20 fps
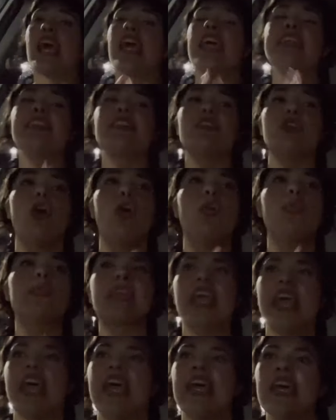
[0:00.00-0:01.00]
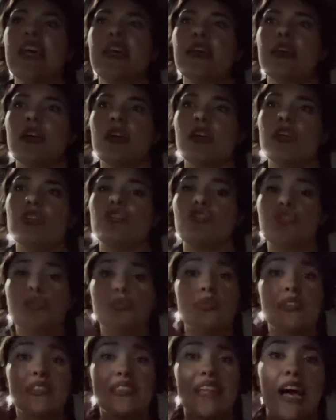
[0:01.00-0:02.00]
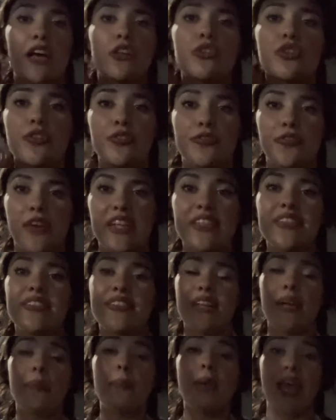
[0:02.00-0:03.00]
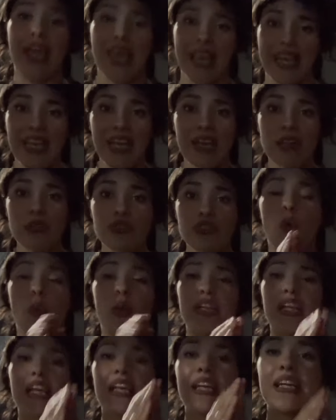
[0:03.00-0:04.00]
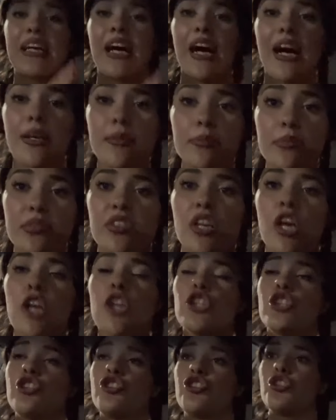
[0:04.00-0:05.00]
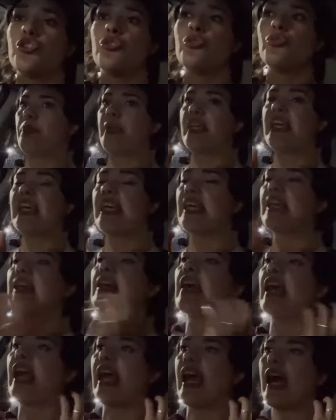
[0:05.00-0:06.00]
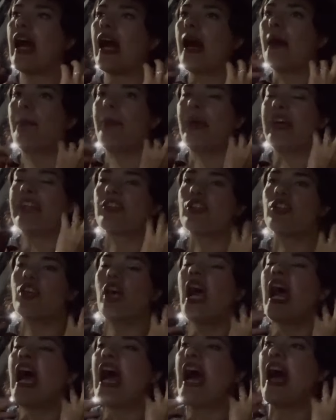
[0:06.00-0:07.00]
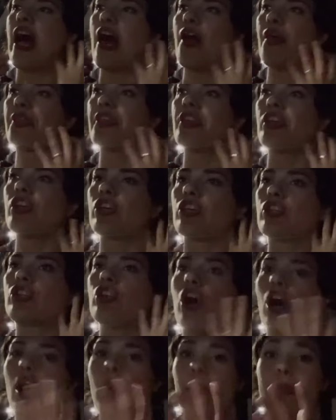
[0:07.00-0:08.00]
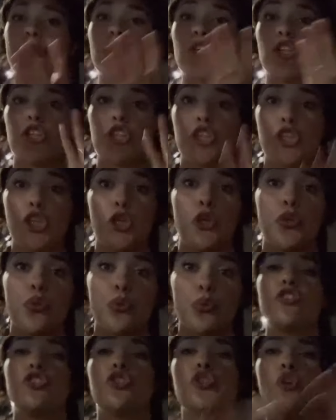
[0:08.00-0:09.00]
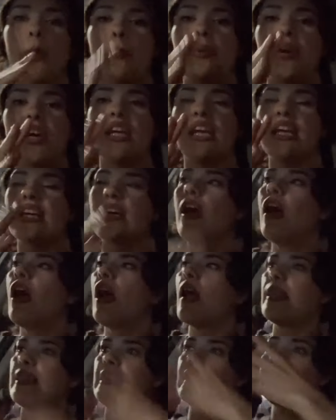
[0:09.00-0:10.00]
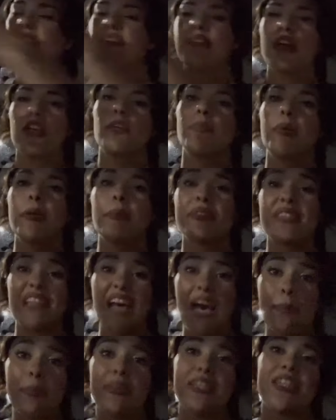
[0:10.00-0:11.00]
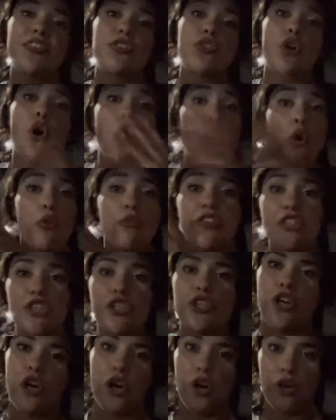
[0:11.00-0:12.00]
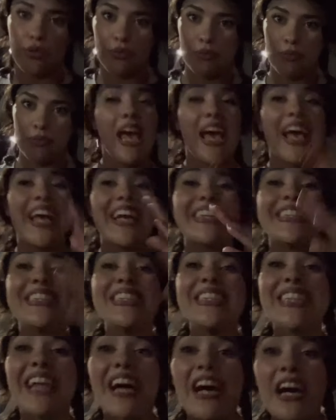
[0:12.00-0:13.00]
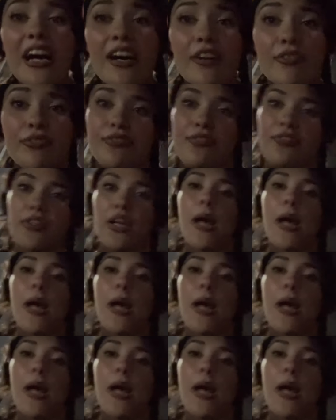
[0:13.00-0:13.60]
It's okay to sacrifice some hangouts when it comes to being a better, healthier, calmer you. You're putting these other people's happiness over your own. Enough.